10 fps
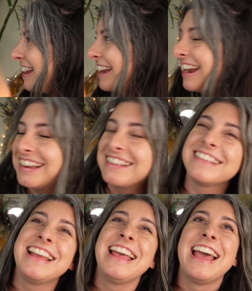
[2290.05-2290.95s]

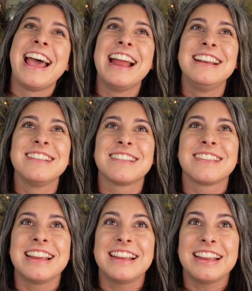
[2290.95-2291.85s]
this. And it's
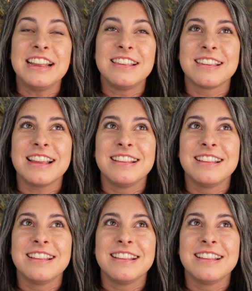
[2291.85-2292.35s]
just like, it's